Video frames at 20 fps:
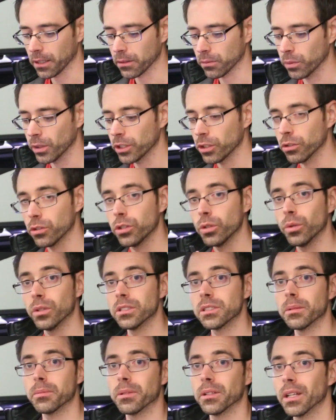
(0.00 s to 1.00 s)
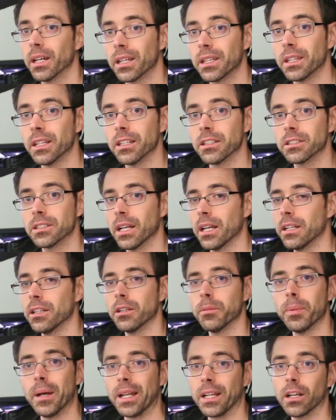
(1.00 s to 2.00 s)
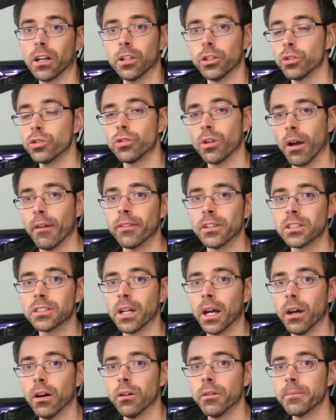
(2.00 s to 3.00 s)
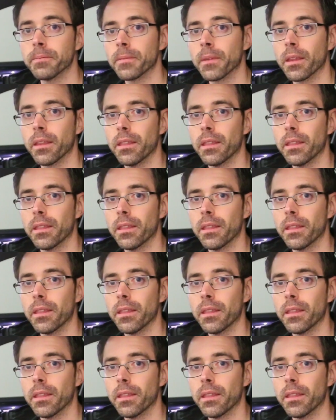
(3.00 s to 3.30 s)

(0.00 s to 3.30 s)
when you're doing something like this, and depending on your driving style,